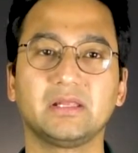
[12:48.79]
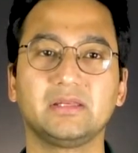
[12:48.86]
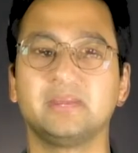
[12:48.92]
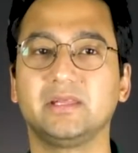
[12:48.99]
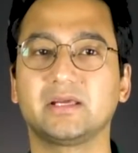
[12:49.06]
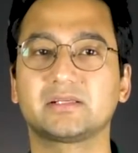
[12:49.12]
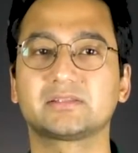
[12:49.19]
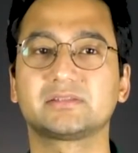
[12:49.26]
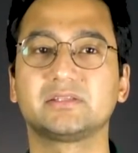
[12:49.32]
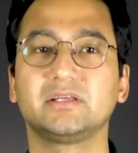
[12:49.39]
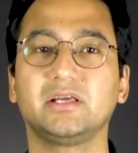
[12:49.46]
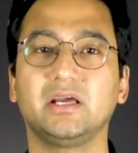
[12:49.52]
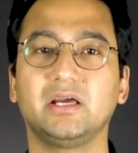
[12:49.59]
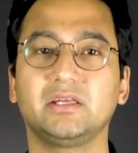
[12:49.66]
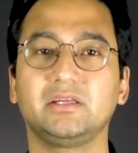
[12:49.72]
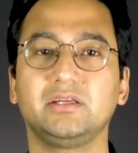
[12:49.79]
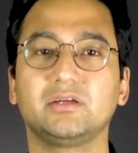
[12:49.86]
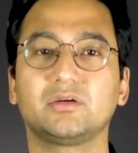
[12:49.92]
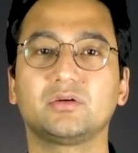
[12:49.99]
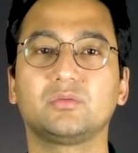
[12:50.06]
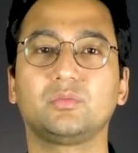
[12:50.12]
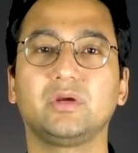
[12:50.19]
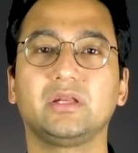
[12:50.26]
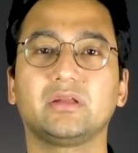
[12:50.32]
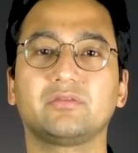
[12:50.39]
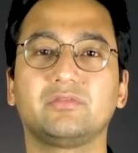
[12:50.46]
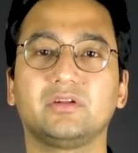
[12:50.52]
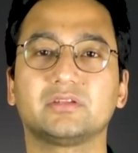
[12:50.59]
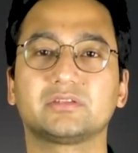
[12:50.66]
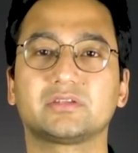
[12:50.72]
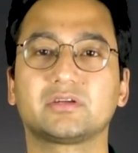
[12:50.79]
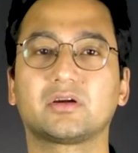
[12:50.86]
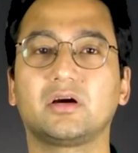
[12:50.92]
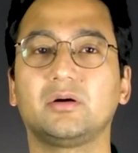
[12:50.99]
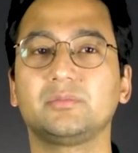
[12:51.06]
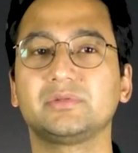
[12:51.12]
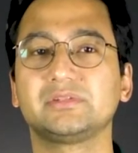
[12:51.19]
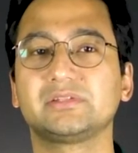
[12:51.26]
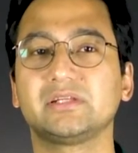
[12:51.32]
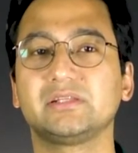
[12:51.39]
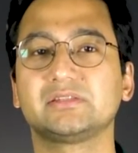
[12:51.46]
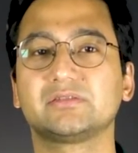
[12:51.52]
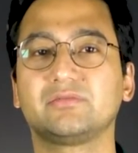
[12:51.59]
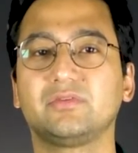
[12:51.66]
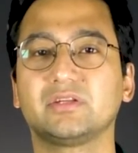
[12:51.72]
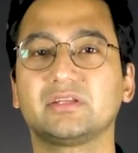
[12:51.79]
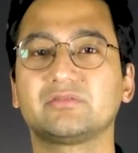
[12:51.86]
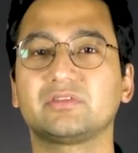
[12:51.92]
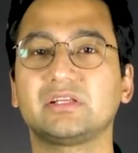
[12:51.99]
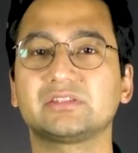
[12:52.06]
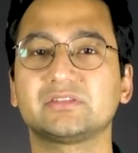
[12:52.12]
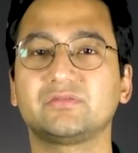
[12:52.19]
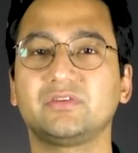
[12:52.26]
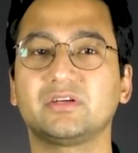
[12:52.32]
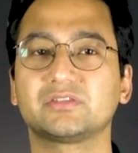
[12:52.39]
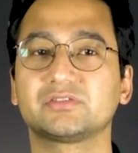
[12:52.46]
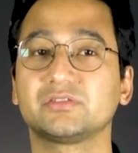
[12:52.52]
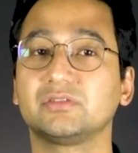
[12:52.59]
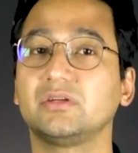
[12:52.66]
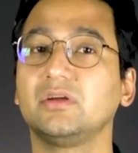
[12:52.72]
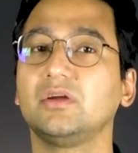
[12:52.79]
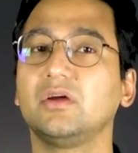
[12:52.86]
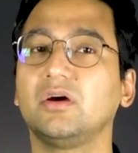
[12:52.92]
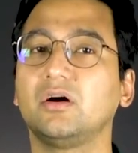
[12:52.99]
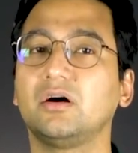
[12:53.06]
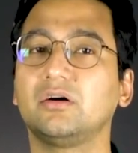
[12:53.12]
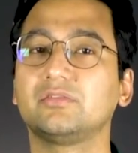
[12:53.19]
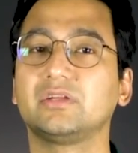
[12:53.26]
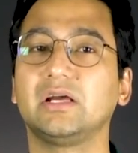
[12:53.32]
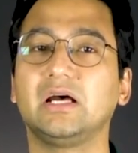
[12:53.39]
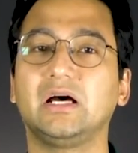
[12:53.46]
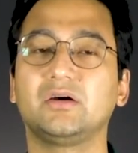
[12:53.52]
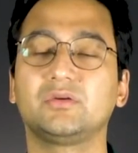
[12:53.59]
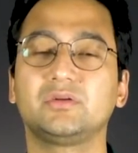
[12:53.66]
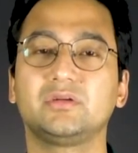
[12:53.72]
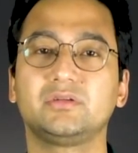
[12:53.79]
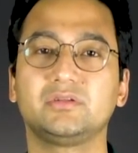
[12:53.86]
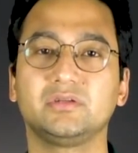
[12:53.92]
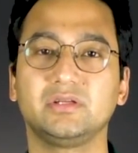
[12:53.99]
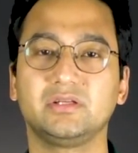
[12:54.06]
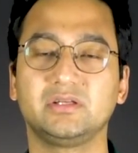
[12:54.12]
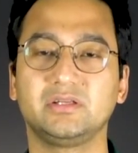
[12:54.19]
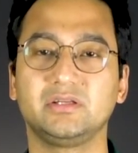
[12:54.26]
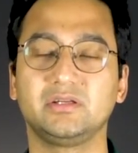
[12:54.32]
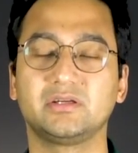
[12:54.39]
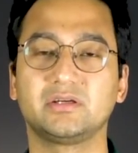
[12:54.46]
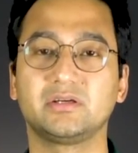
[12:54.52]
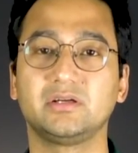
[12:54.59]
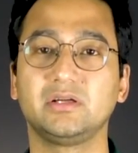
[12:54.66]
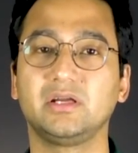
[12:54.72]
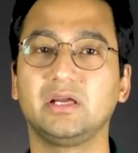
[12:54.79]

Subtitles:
Next, an ear weighting filter compensates for the transfer function of the outer to inner ear,